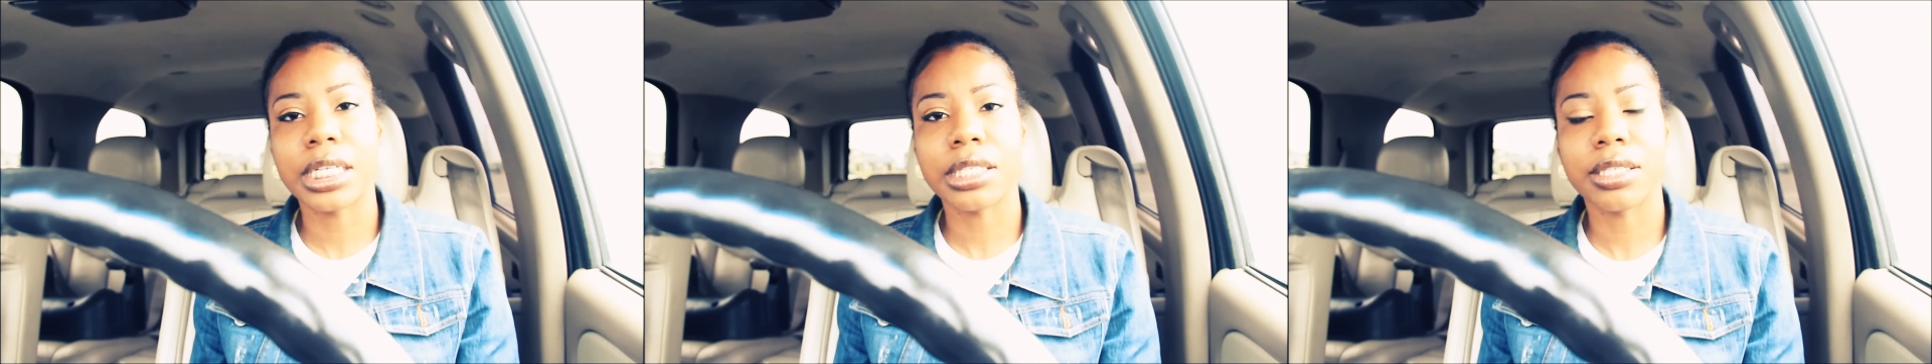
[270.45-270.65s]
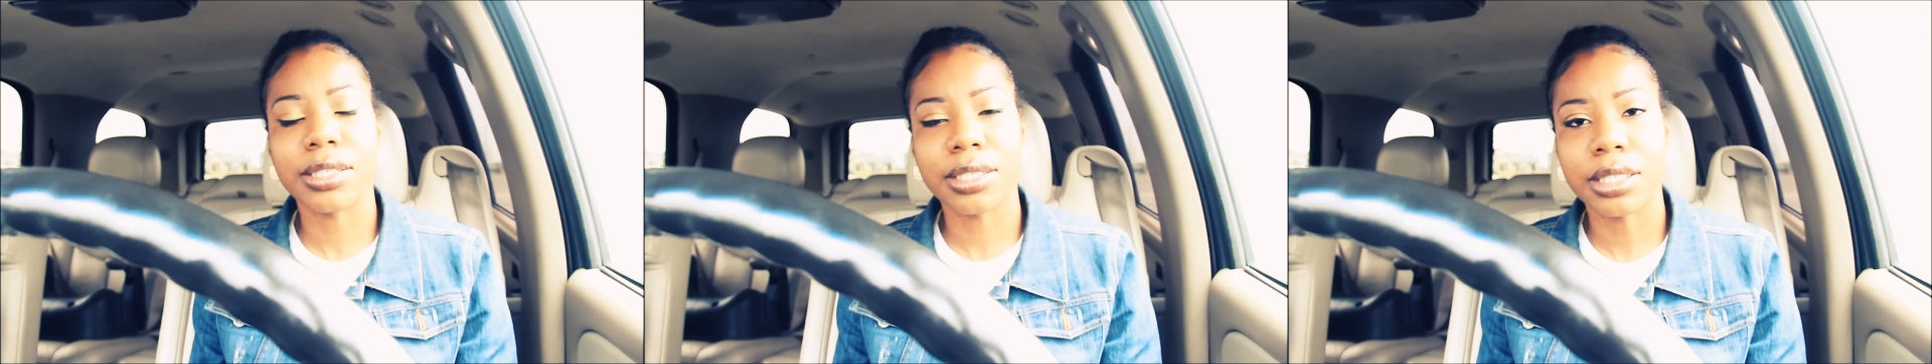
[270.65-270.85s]

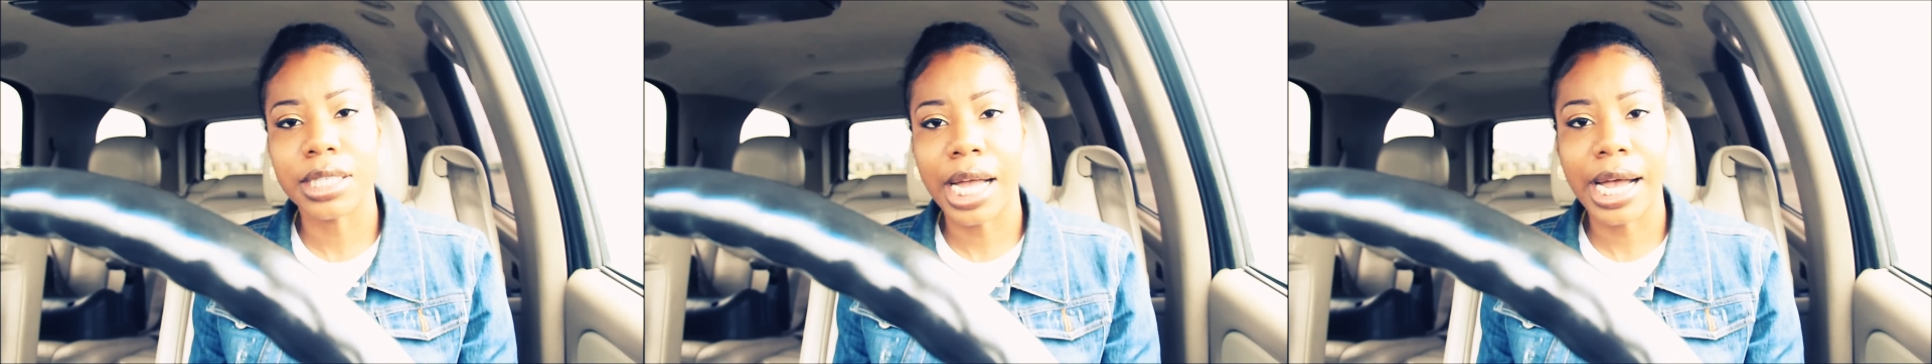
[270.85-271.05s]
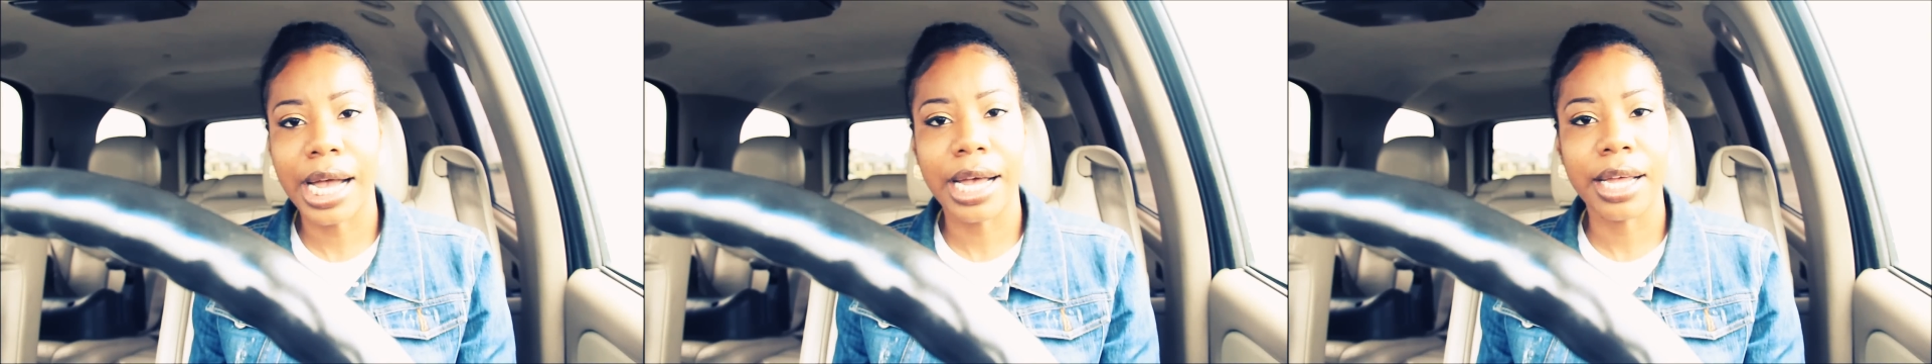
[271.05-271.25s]
it does
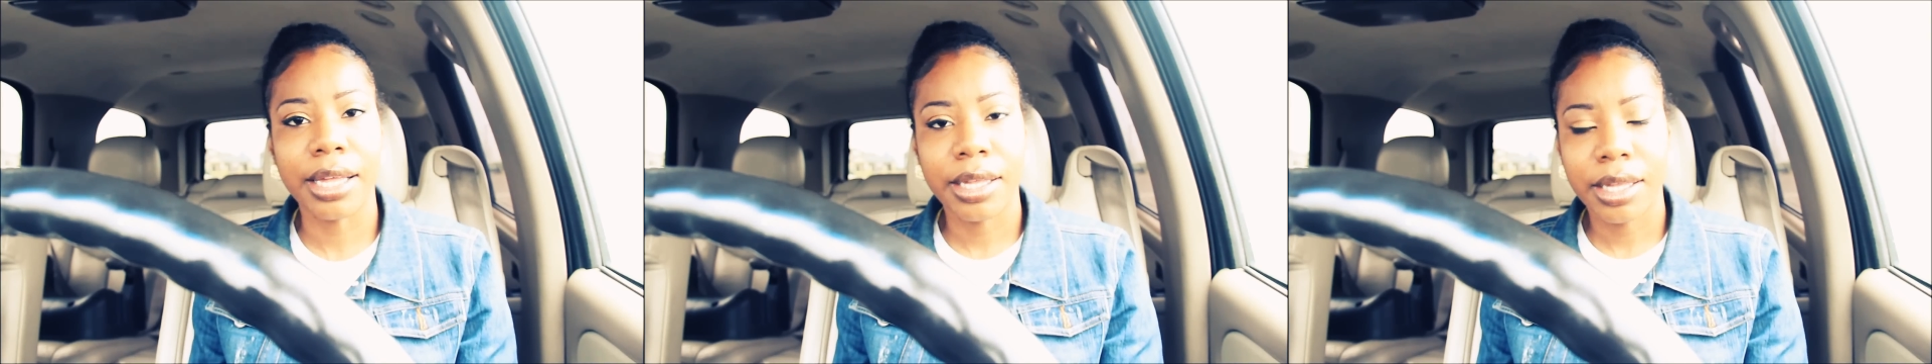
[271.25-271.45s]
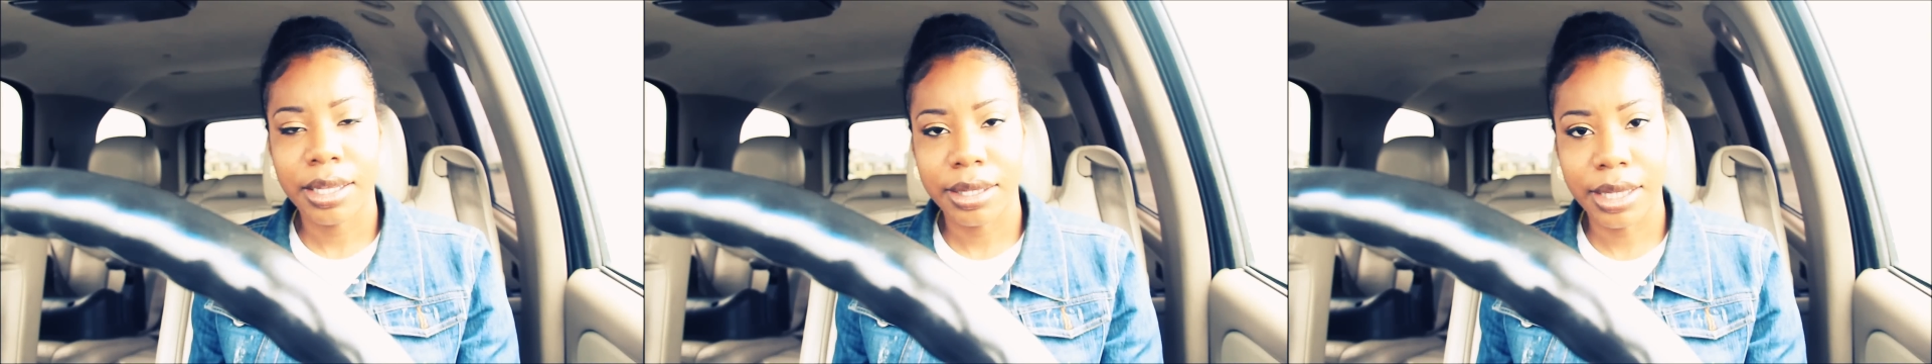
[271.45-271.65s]
not
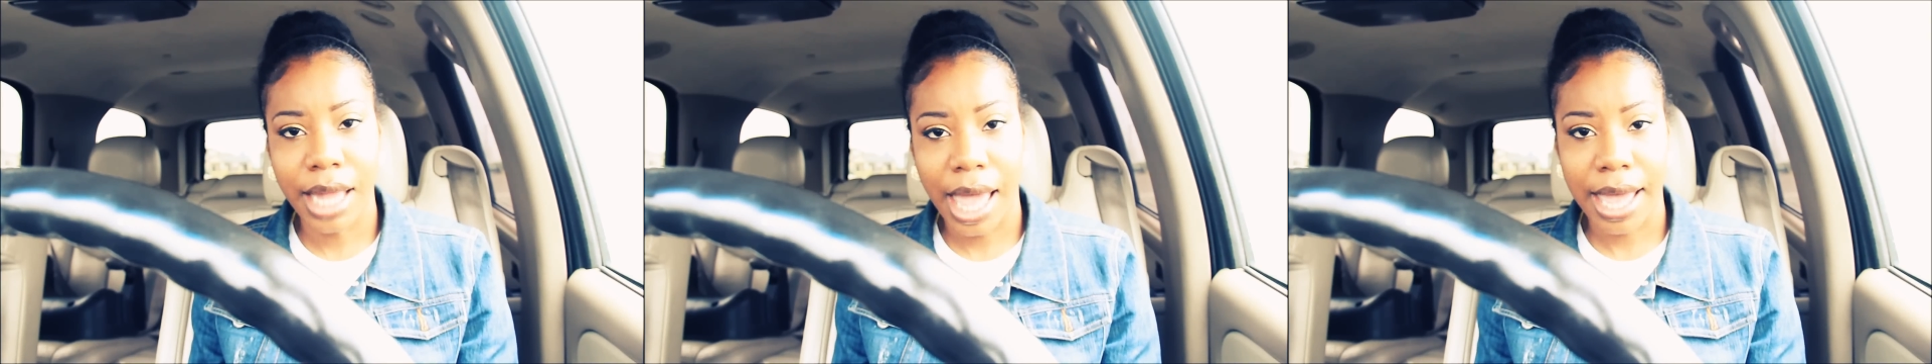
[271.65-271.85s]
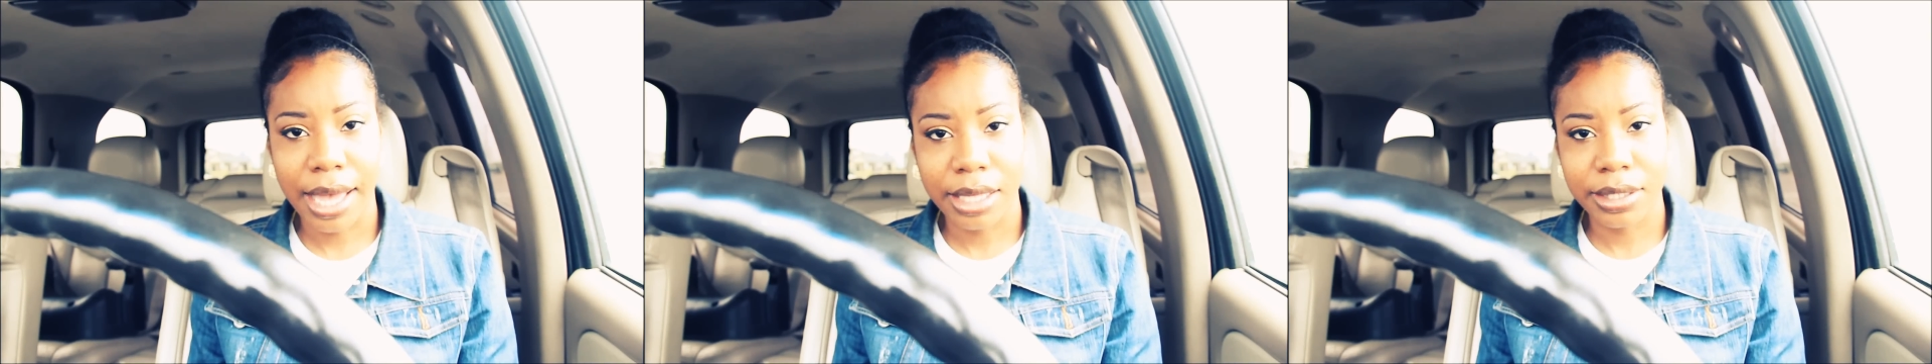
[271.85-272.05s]

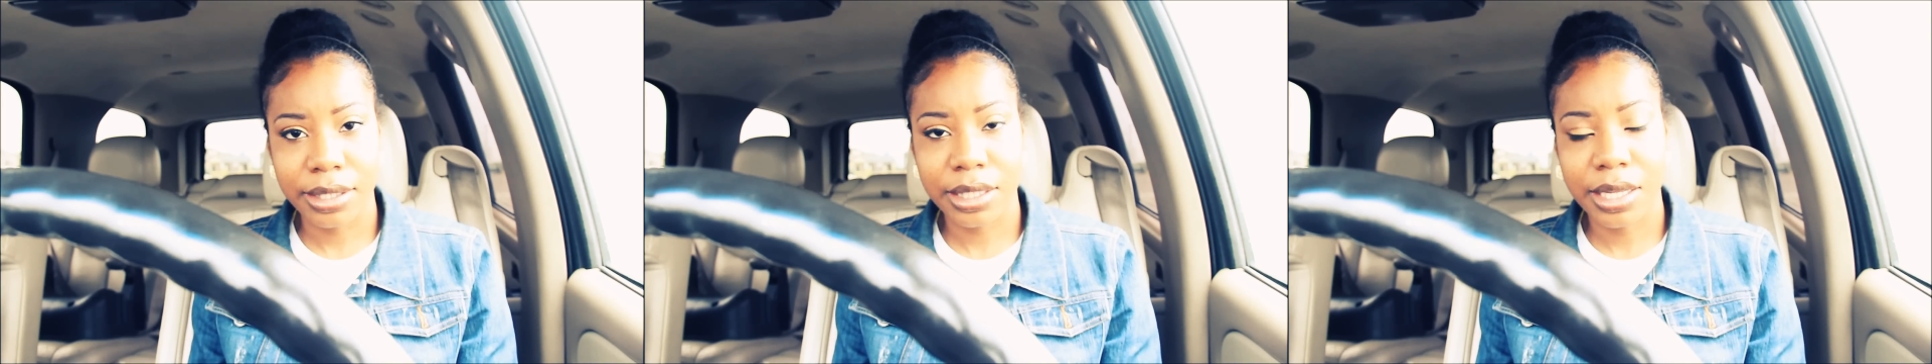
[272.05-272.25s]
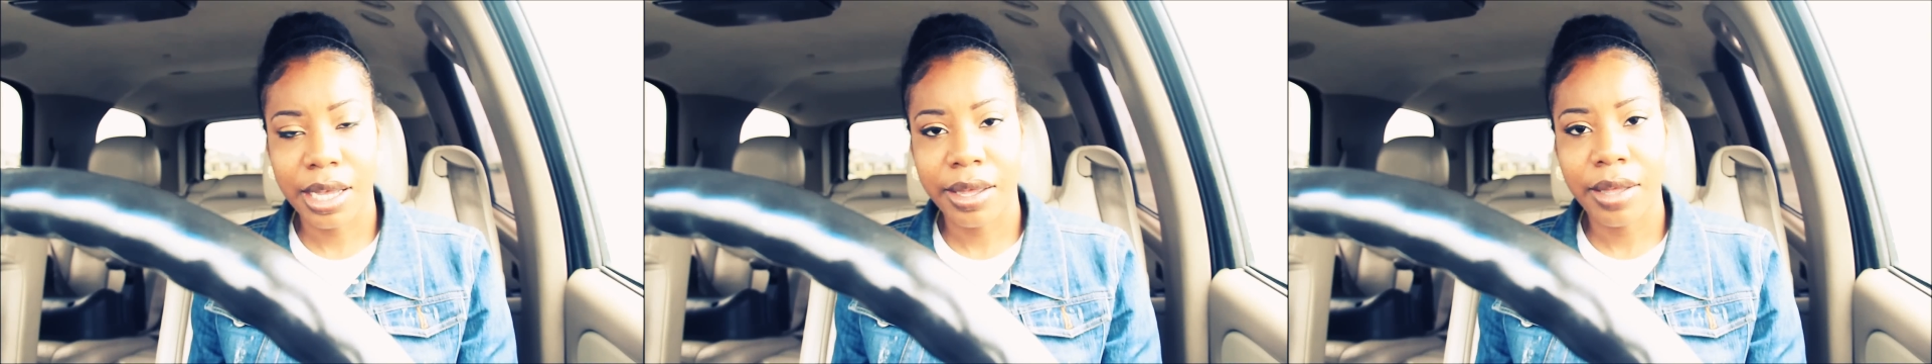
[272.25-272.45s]

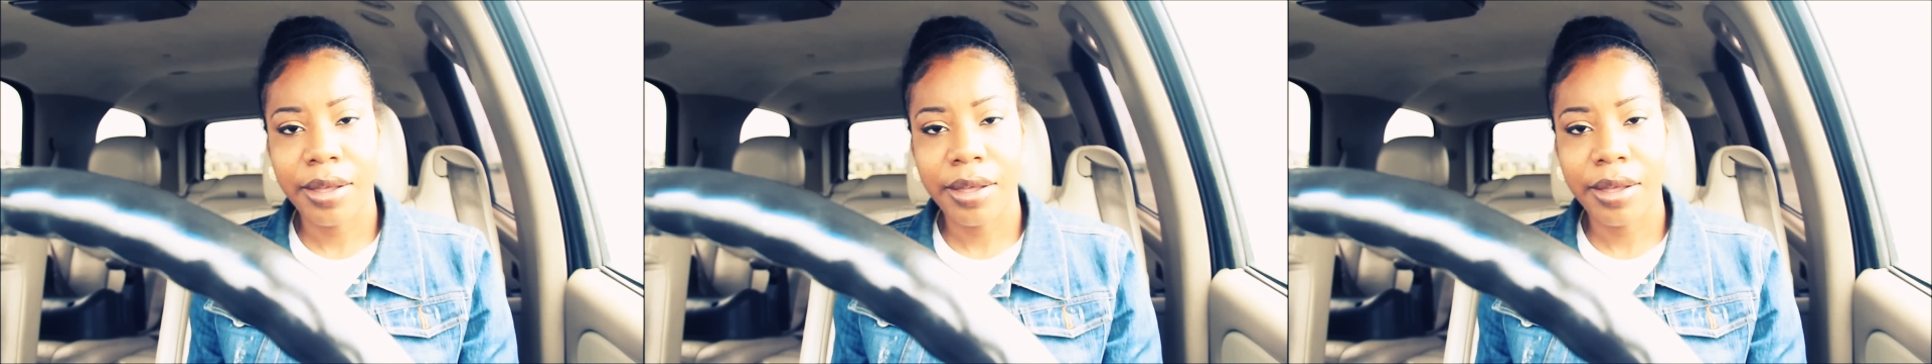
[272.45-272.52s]
last.